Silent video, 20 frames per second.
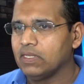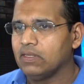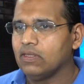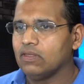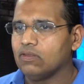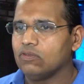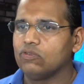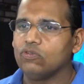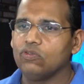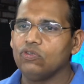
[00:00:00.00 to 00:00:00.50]

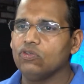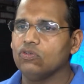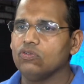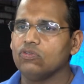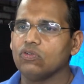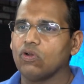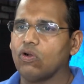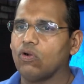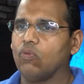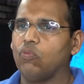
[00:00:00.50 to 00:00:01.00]
do you
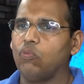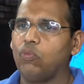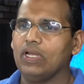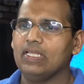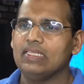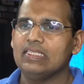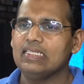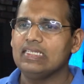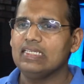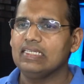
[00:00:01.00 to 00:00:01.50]
know
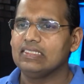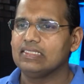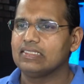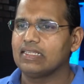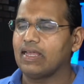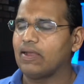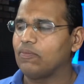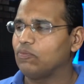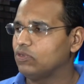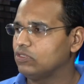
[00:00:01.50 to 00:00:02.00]
when the
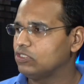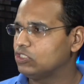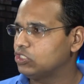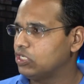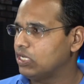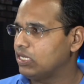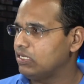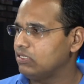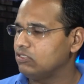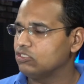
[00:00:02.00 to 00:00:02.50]
exam will
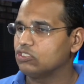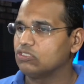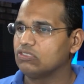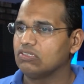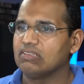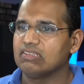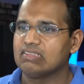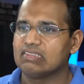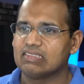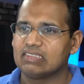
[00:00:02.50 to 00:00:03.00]
change to
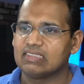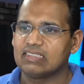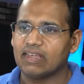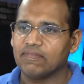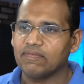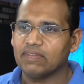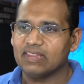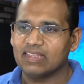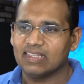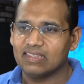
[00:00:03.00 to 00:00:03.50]
the
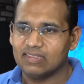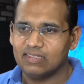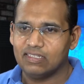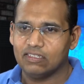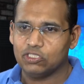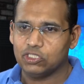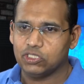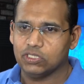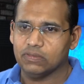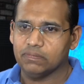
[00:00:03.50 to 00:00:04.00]
7th
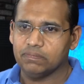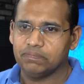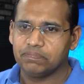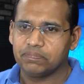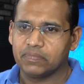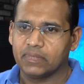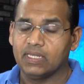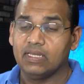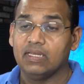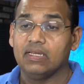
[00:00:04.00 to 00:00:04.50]
edition?
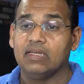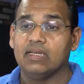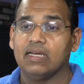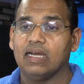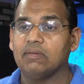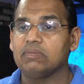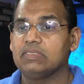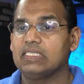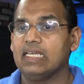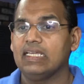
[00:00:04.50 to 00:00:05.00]

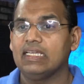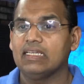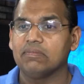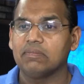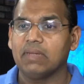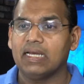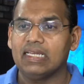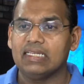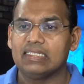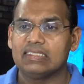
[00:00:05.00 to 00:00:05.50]
I'm taking
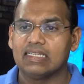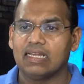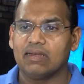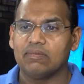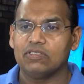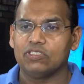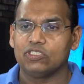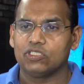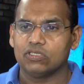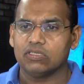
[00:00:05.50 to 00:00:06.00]
my exam
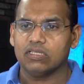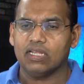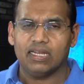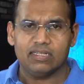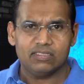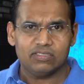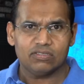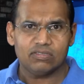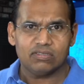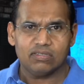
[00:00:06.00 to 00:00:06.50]
in July.
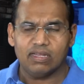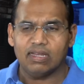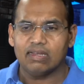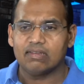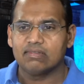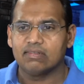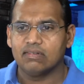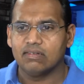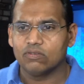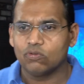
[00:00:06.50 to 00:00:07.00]
It's an
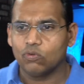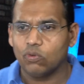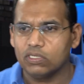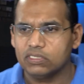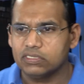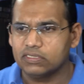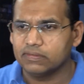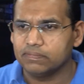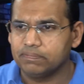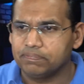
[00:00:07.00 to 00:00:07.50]
excellent
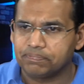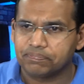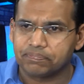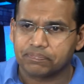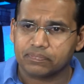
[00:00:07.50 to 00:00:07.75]
question.